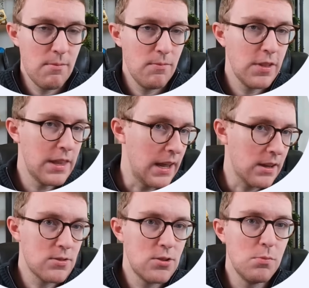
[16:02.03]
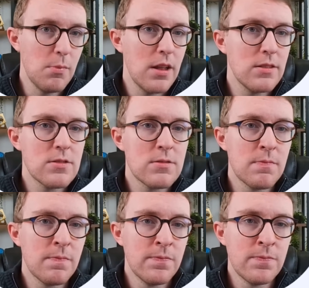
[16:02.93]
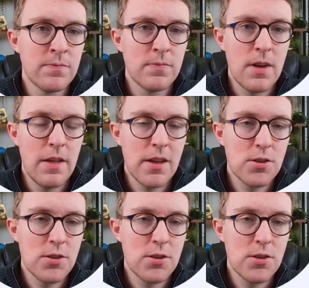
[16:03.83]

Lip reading: for the next 2 months. And that